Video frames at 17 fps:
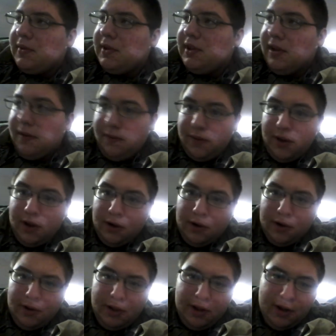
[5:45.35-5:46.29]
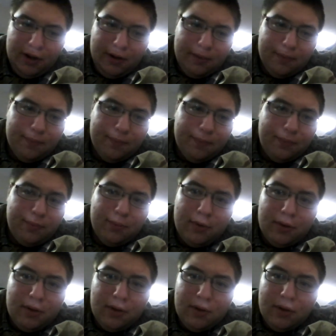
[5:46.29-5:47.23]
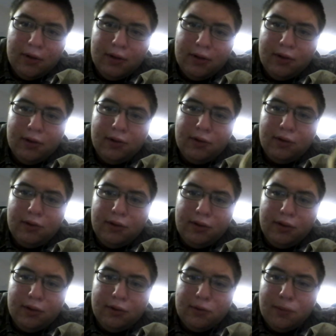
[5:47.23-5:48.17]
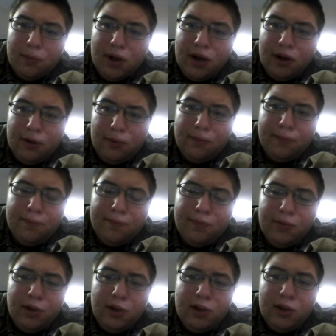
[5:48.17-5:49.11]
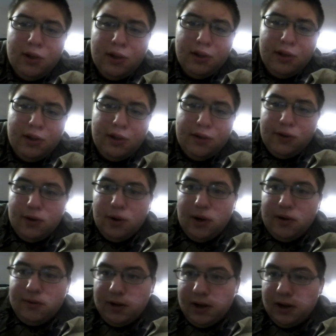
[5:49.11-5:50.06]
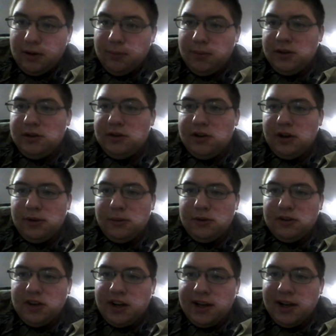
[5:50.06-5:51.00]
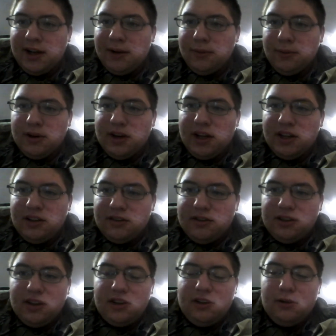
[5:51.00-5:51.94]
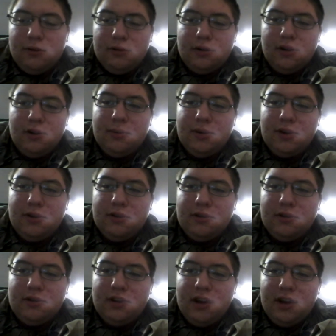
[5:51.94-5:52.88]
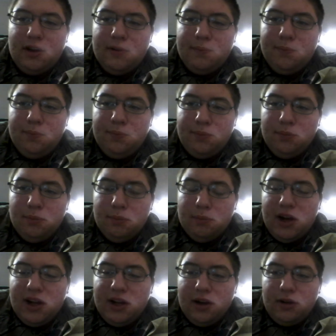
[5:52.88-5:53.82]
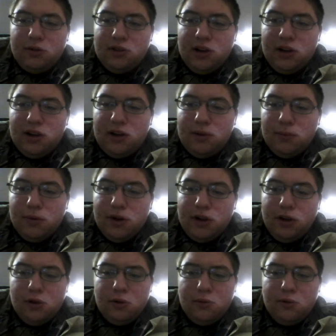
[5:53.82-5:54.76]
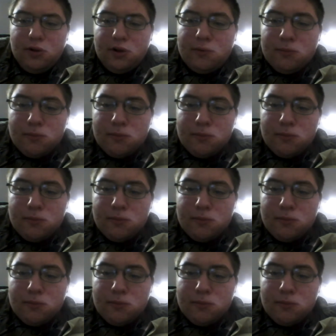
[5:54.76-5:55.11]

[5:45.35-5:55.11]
If they are there, use a bottle. If you haven't got a mud jug, which I got one, I just ain't using it because it's at my house and I didn't bring it over.